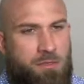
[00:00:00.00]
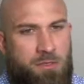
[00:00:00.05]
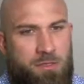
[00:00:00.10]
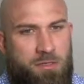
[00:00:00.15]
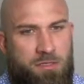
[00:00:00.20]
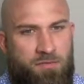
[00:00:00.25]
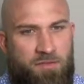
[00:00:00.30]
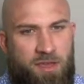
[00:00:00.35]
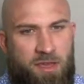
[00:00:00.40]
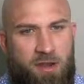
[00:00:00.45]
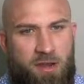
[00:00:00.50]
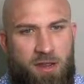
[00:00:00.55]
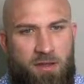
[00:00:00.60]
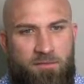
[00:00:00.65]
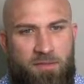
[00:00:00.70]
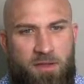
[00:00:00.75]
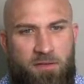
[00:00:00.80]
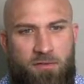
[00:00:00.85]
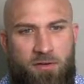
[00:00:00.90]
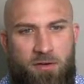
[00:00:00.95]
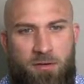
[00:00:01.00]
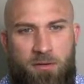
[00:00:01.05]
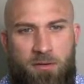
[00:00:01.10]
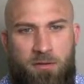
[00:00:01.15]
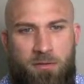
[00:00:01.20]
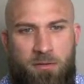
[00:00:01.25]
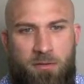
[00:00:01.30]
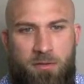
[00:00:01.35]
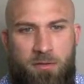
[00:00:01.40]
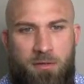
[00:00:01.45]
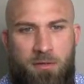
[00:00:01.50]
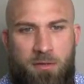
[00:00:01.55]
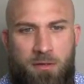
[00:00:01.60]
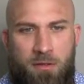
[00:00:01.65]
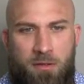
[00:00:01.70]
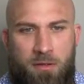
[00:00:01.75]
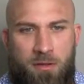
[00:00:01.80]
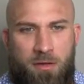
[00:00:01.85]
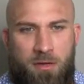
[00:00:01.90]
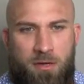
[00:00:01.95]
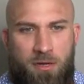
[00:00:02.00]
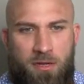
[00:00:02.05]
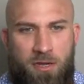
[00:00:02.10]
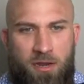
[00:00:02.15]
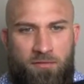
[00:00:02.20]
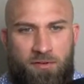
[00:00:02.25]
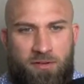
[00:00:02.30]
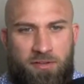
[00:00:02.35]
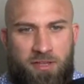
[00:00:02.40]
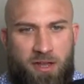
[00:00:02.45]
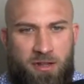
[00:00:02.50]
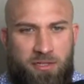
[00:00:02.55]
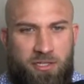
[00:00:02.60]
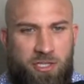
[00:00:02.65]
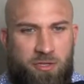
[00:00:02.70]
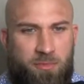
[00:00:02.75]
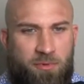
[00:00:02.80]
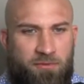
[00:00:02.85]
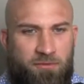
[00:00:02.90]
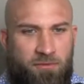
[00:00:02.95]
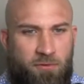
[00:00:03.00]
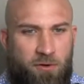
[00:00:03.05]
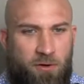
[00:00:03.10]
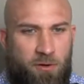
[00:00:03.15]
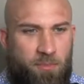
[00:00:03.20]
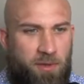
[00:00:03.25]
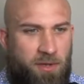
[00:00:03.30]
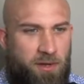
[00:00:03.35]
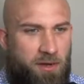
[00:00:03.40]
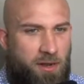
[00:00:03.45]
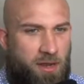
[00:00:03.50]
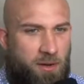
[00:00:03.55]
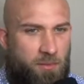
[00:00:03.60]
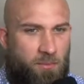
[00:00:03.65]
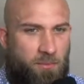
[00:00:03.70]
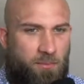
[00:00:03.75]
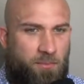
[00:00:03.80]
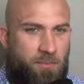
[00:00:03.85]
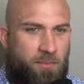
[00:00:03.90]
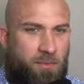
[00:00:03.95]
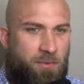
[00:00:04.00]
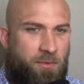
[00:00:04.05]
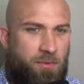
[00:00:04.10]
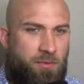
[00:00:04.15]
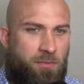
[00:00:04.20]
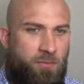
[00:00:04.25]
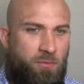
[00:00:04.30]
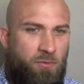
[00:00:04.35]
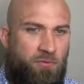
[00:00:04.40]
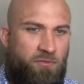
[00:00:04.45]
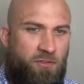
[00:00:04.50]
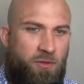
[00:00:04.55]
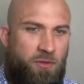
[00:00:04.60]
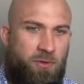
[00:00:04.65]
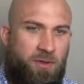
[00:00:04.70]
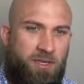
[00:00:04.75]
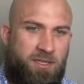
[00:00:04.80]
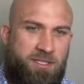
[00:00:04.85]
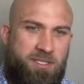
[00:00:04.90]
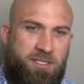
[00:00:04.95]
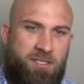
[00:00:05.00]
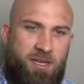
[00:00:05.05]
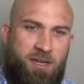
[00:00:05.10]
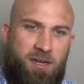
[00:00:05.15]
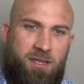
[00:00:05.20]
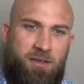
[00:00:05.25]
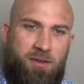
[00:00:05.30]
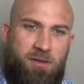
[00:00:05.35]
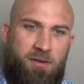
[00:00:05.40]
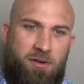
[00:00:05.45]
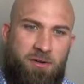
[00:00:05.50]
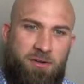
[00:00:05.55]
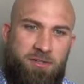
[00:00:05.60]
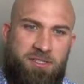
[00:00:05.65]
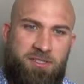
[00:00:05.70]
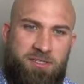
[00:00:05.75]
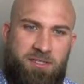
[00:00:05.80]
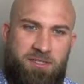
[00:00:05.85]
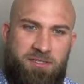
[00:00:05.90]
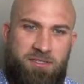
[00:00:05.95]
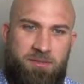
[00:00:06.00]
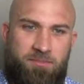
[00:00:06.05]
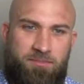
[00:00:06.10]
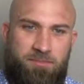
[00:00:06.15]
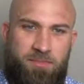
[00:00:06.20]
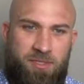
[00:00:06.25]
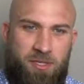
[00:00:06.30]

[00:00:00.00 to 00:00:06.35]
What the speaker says: Savannah, I've never talked to you before, but I'm reviewing a study on narcissism.